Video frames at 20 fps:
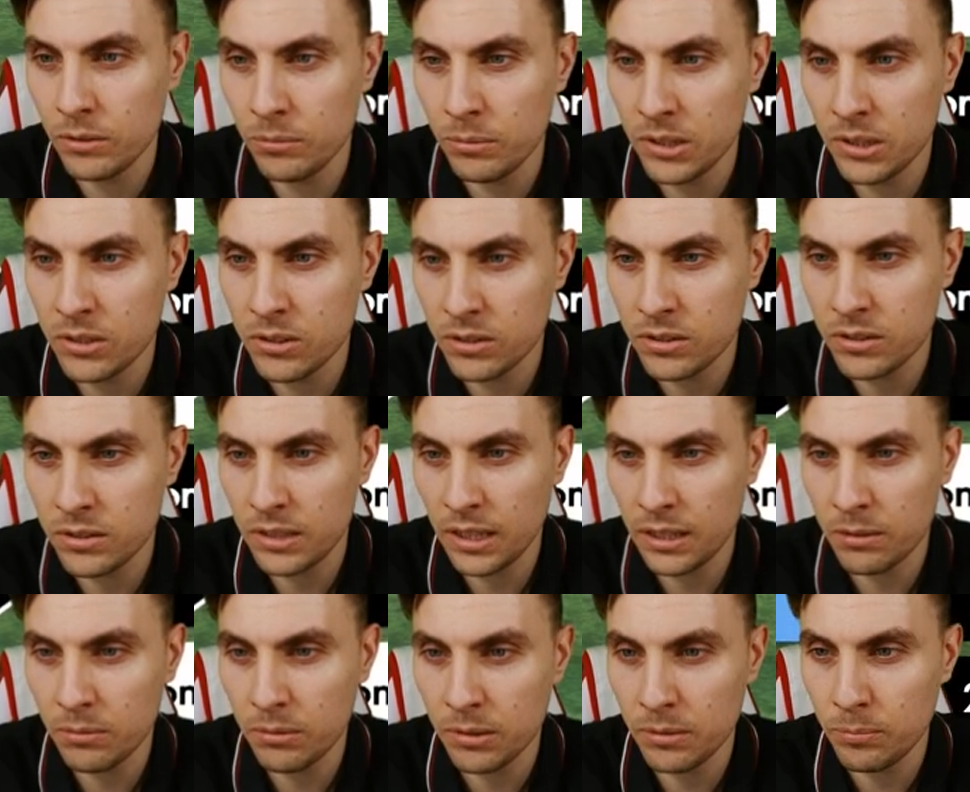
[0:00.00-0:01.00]
we just
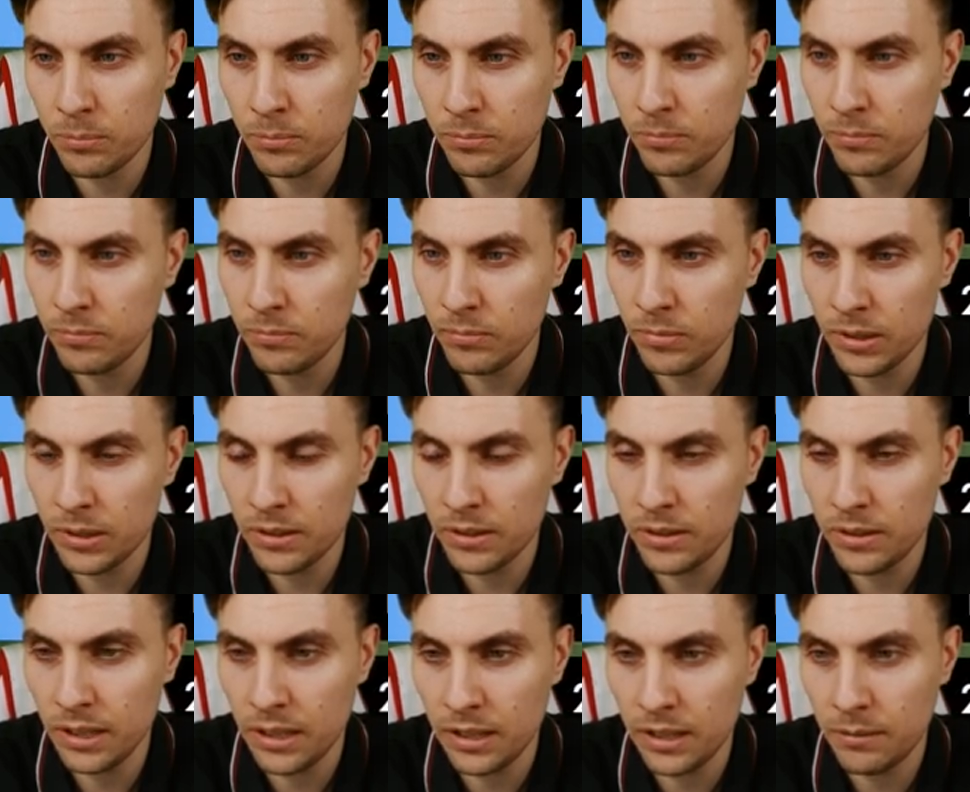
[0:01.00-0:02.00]
stick with with
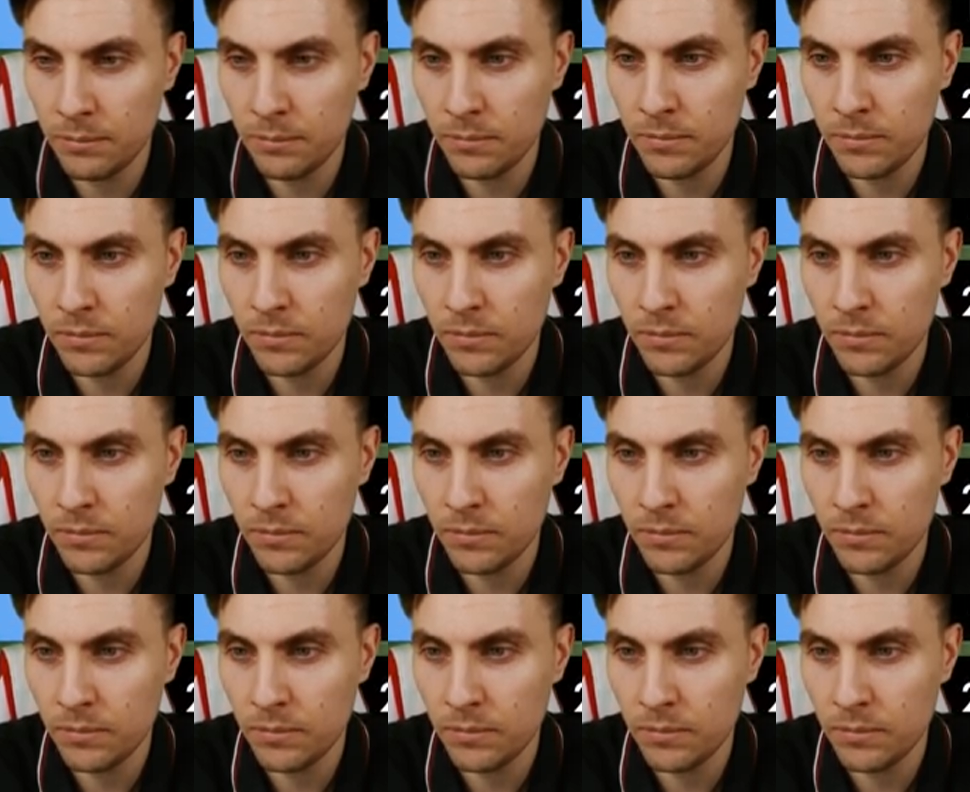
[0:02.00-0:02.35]
um